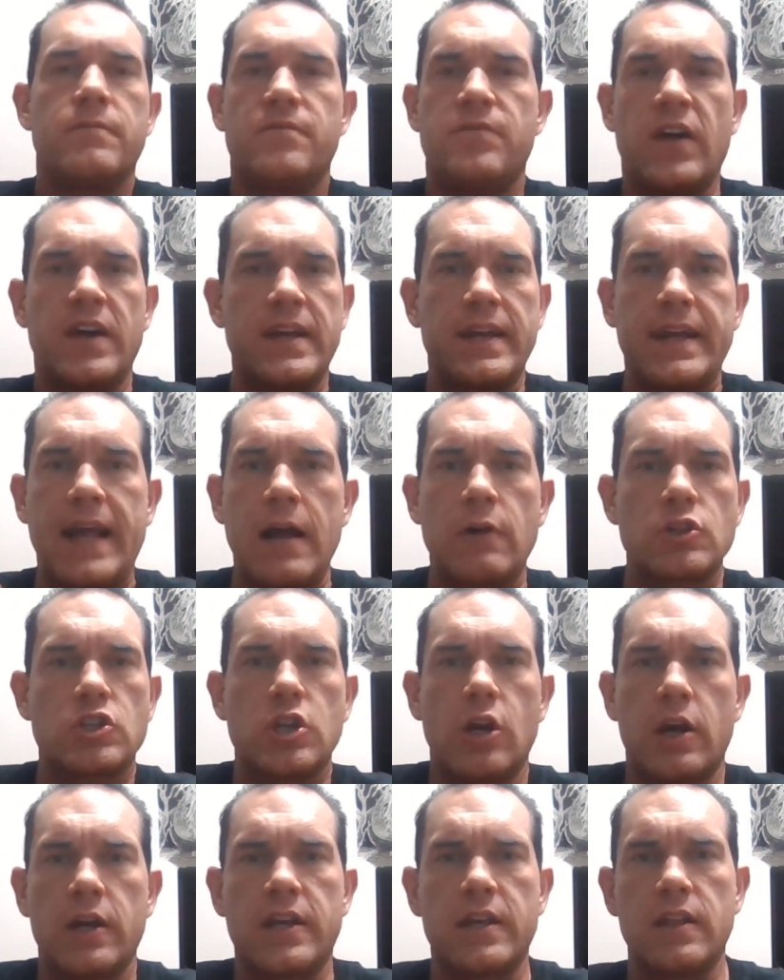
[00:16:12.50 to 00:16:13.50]
Fucking Count
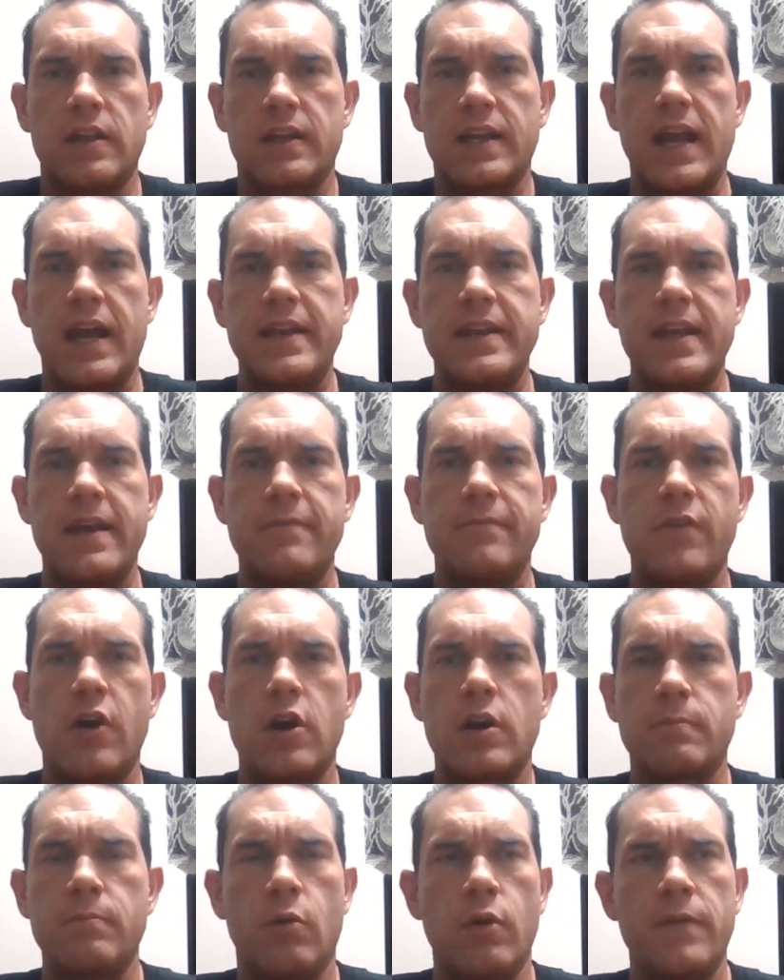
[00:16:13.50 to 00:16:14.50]
Chocula, goddamn
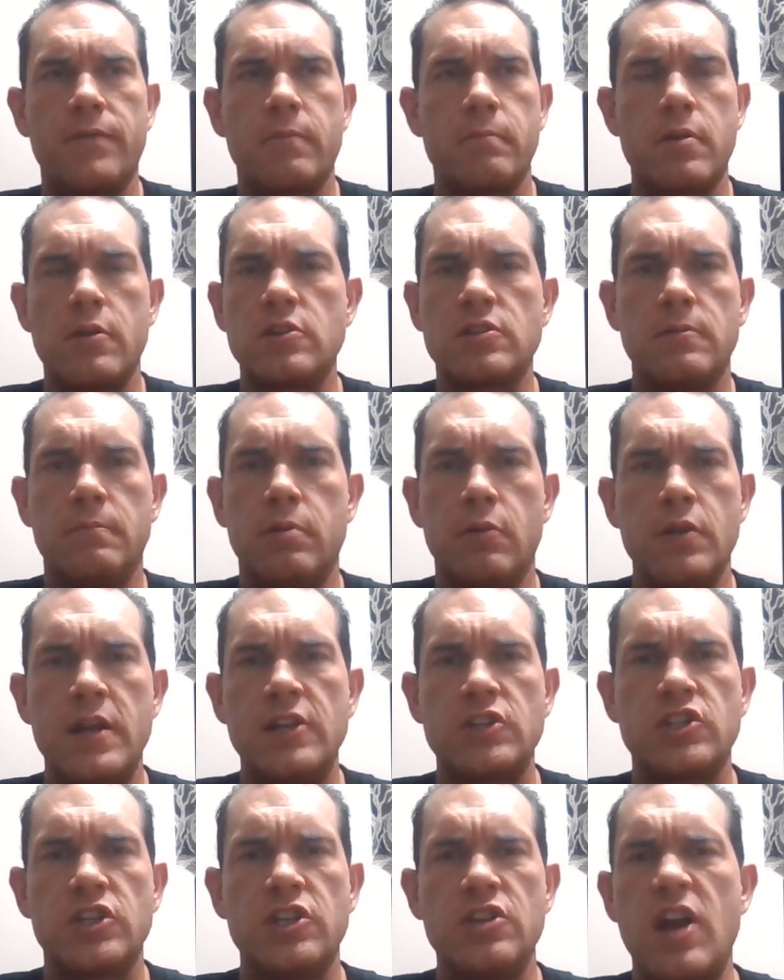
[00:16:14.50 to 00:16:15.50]
Varg boy from Burzum pull
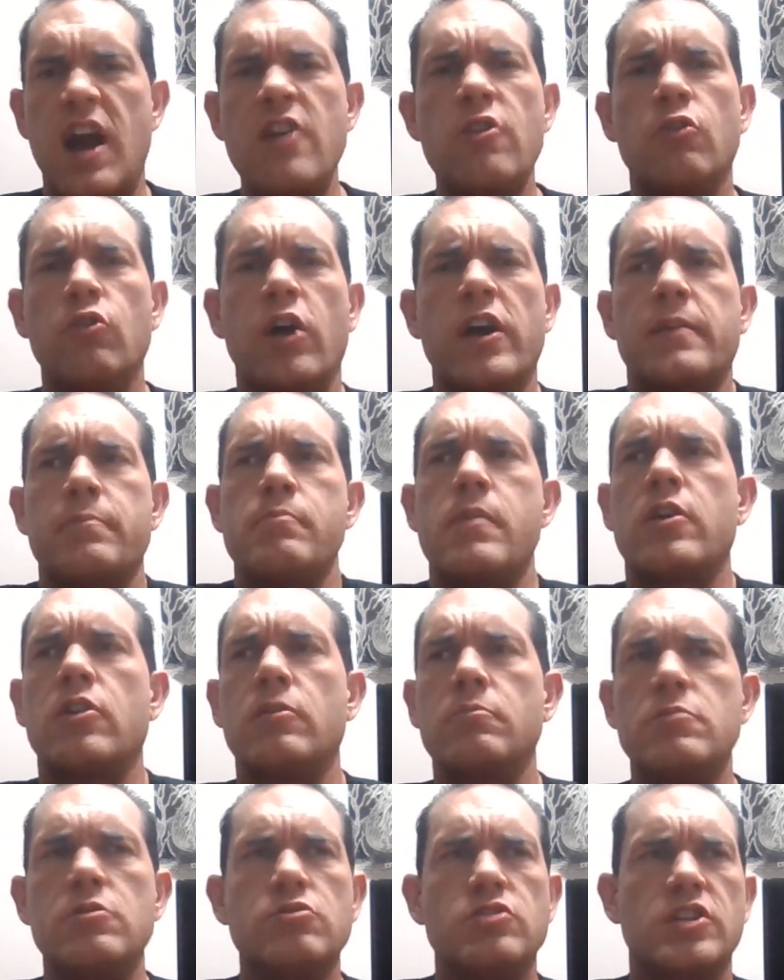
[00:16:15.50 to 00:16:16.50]
that shit. In. I don't like
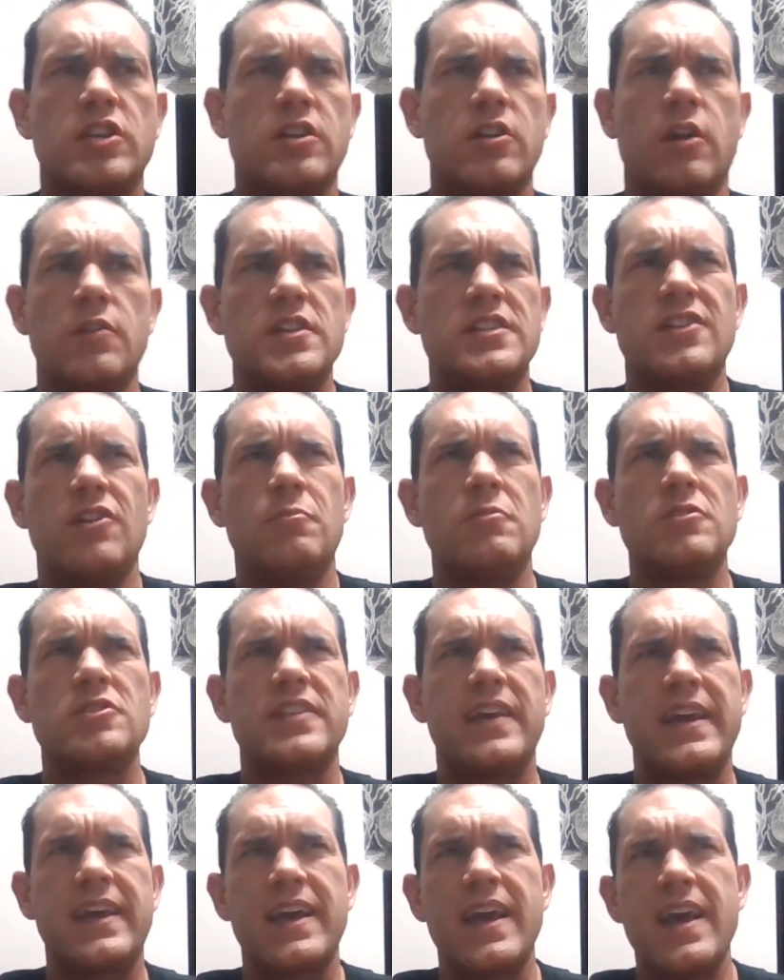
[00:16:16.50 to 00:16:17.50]
metal music and all this. And
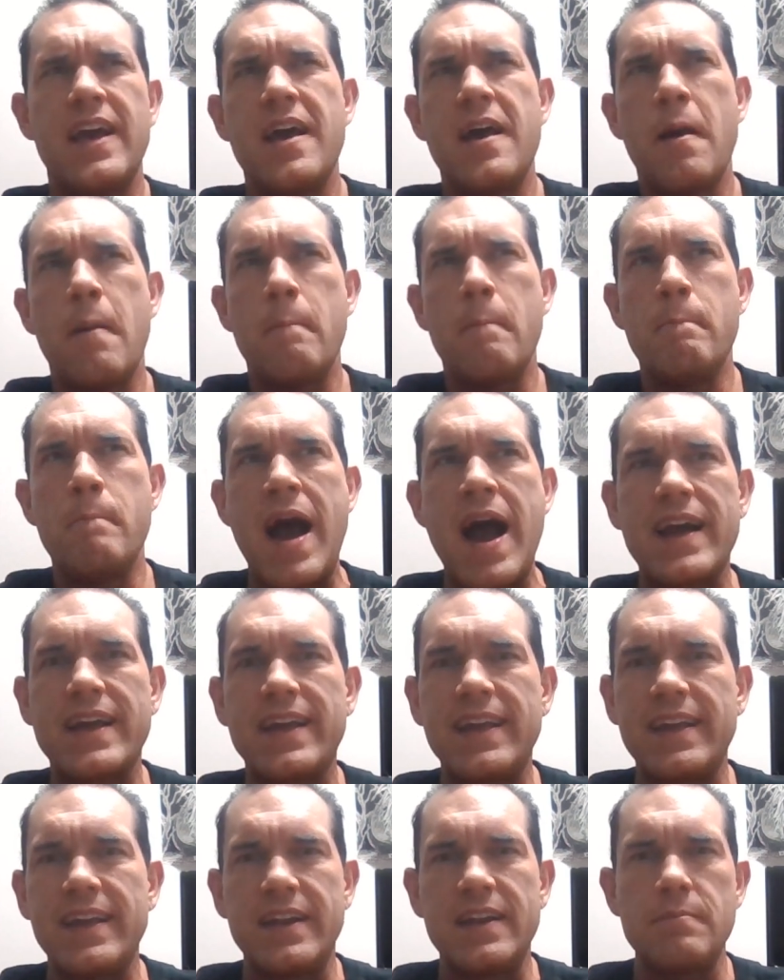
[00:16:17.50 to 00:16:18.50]
almost like
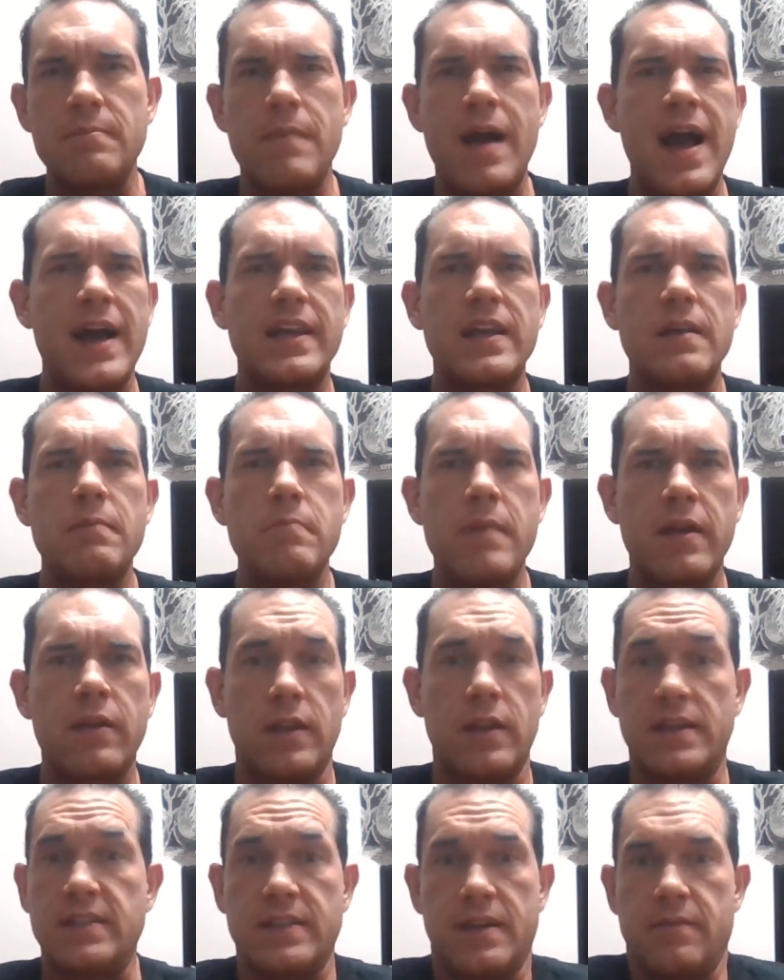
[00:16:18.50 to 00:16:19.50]
mocking it and mocking
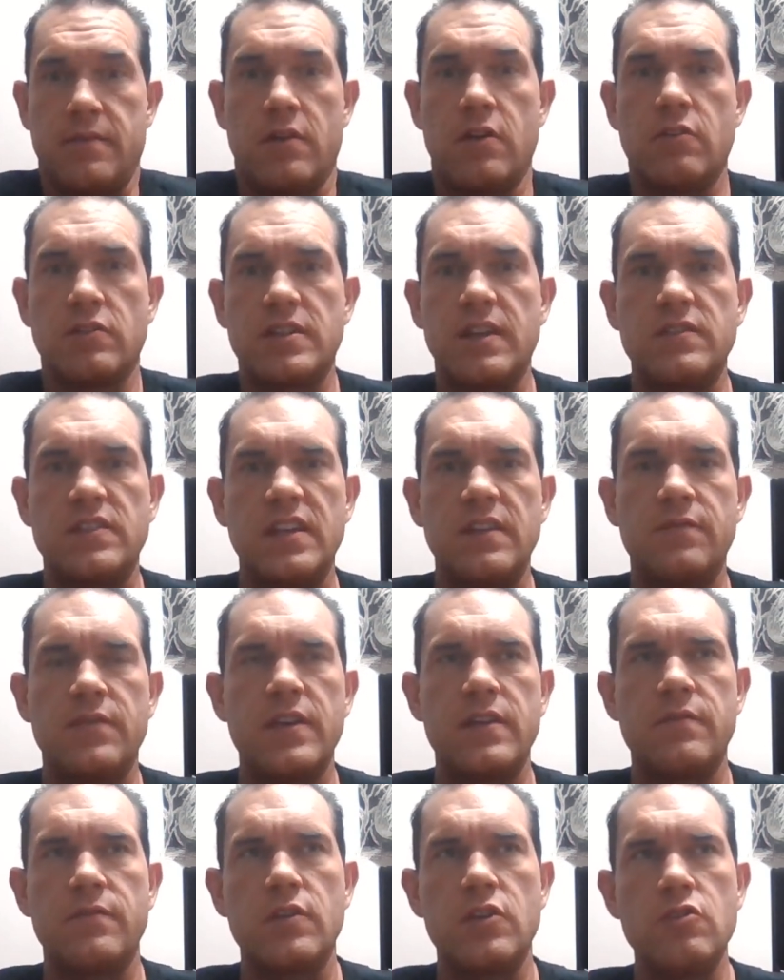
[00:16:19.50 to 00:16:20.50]
metalheads. I know because I've seen
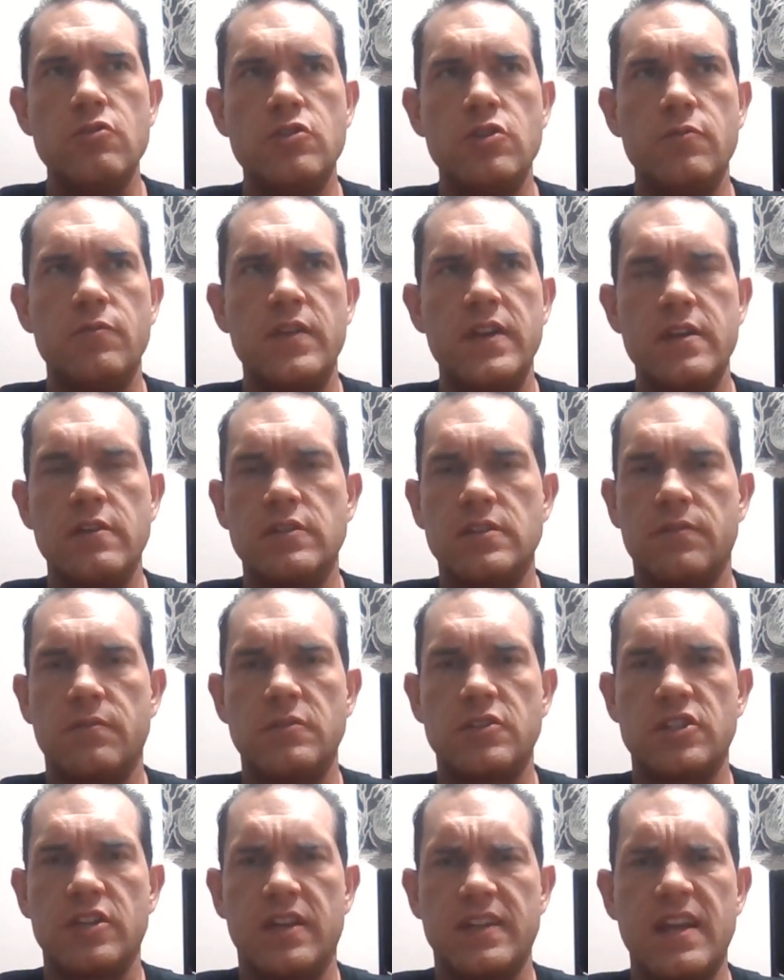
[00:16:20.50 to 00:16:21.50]
YouTube videos of him
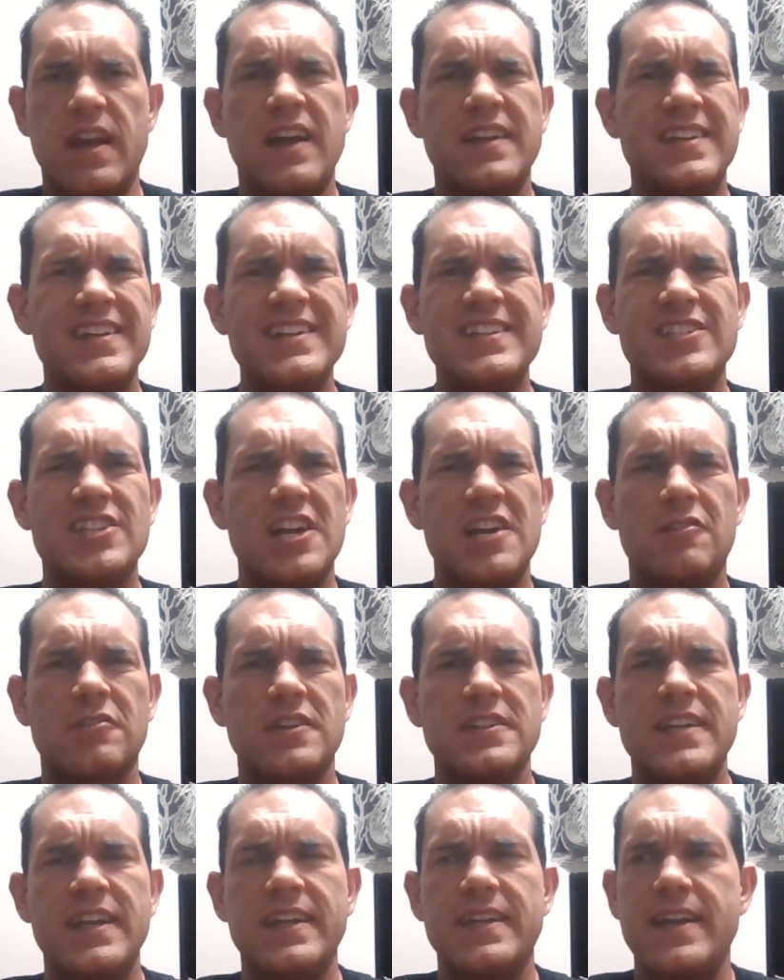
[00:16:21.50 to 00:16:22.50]
and shit like that. I did his channel
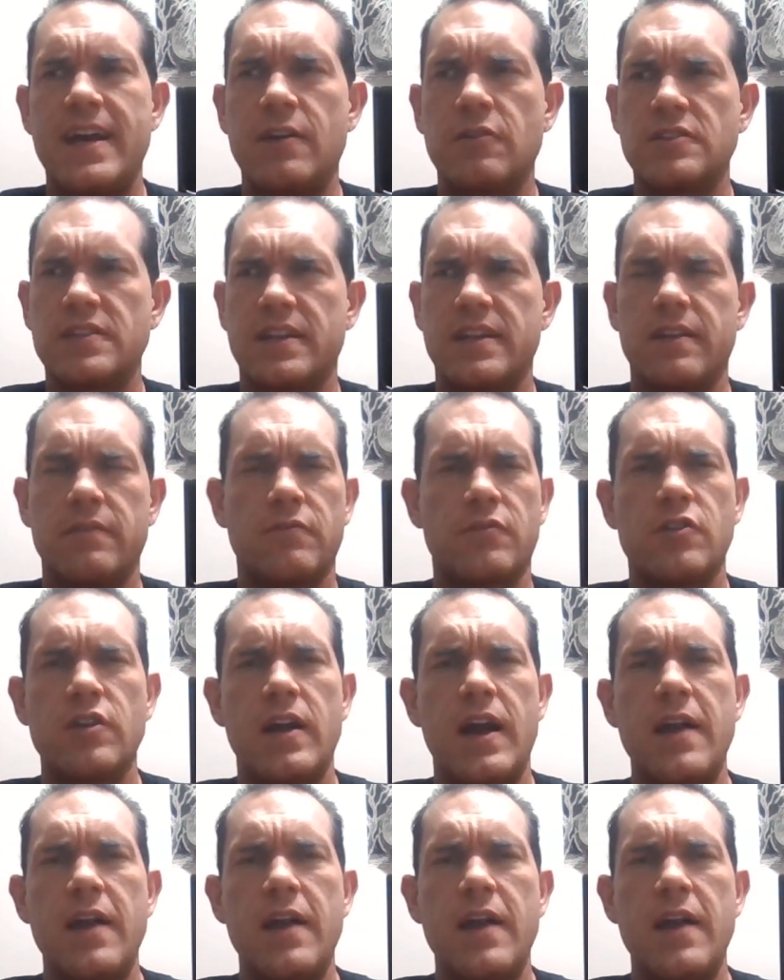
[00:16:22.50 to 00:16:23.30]
get taken down because I could never.